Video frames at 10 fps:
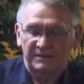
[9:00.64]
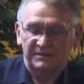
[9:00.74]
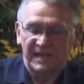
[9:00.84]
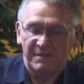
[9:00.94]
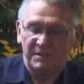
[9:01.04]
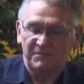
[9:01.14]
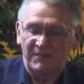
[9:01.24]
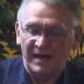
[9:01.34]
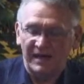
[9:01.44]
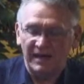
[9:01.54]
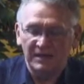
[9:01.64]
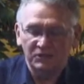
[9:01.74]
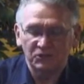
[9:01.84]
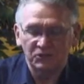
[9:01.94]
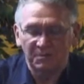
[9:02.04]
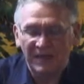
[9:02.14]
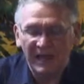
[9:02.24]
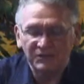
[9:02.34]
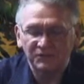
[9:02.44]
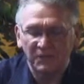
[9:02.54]
Sabbath violations,
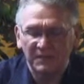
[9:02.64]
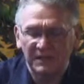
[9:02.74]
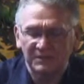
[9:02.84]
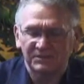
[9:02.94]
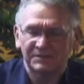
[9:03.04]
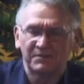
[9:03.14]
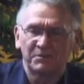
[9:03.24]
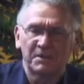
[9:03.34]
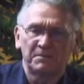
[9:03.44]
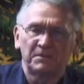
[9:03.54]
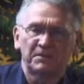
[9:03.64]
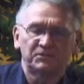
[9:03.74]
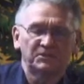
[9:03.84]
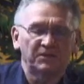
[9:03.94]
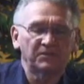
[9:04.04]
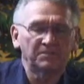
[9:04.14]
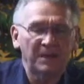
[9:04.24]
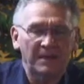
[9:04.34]
blasphemies. Remember, the Southern